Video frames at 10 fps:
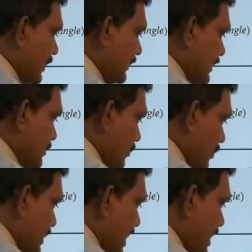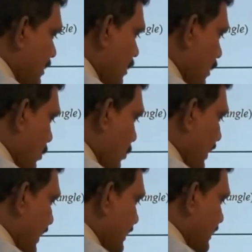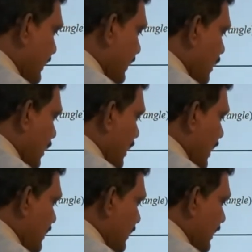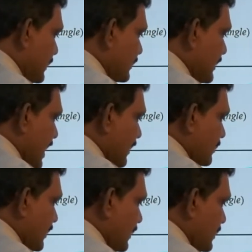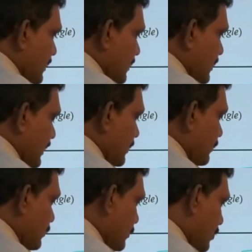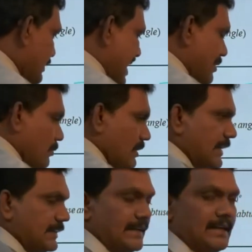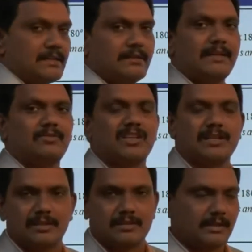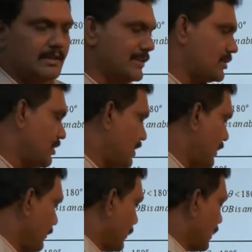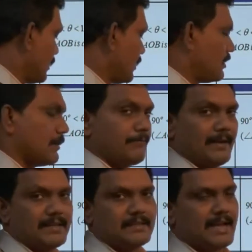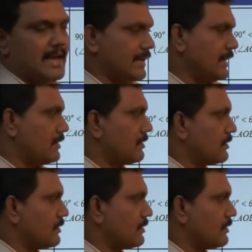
It is more than 180 and less than 360. More than 180, less than 360 is called reflex angle.